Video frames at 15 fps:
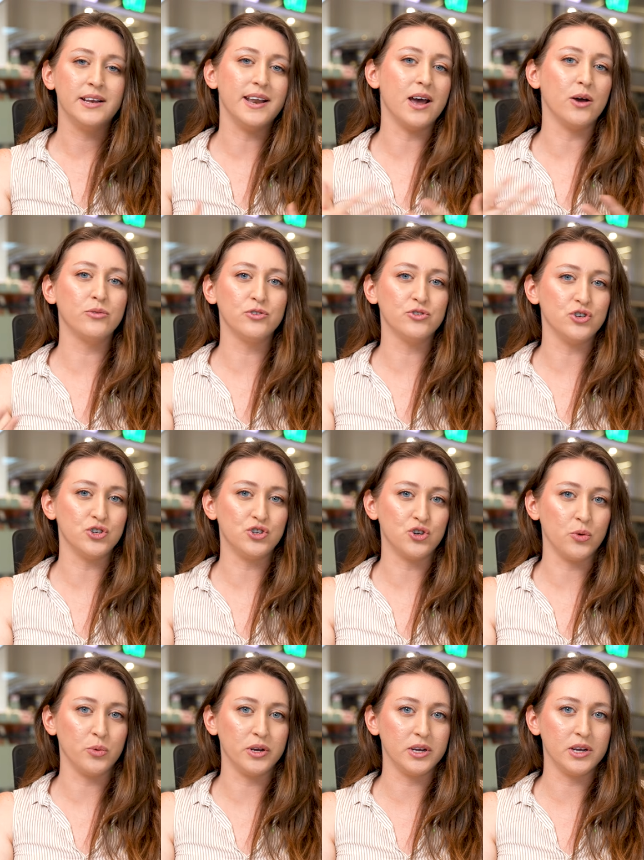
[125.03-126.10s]
now they're just
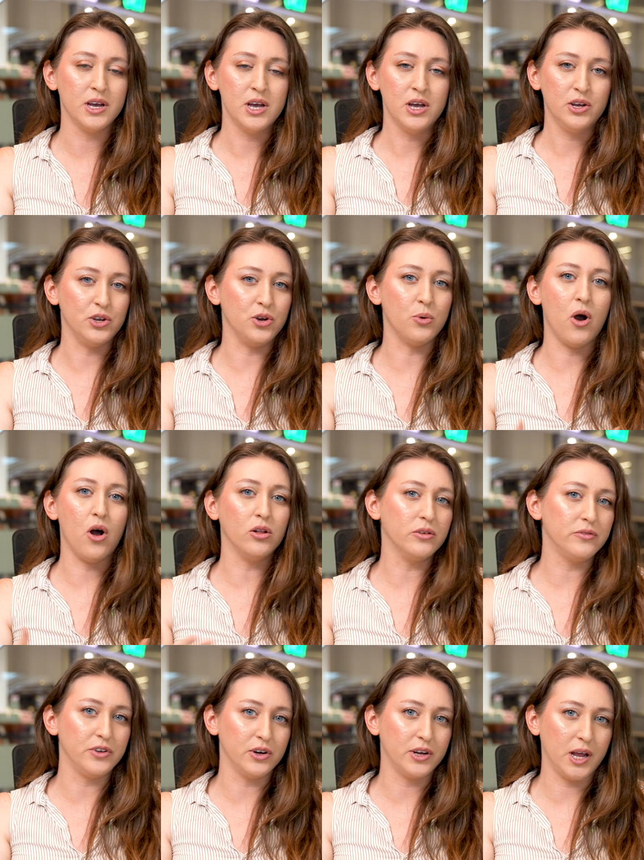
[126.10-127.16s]
showing, all of their